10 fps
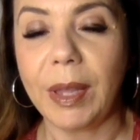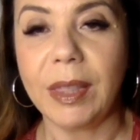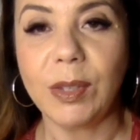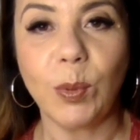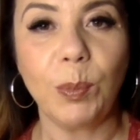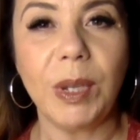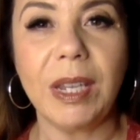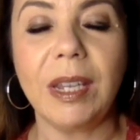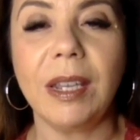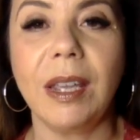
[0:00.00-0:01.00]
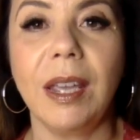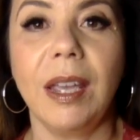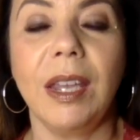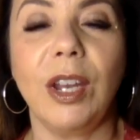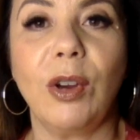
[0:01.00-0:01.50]
this will be,
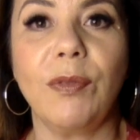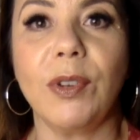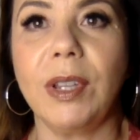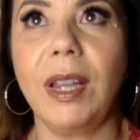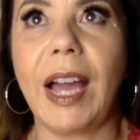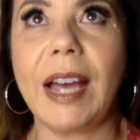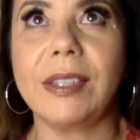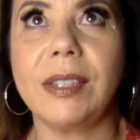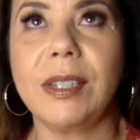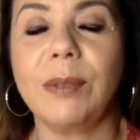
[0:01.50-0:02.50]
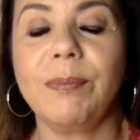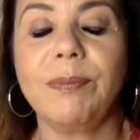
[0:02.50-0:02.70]
you know, for the last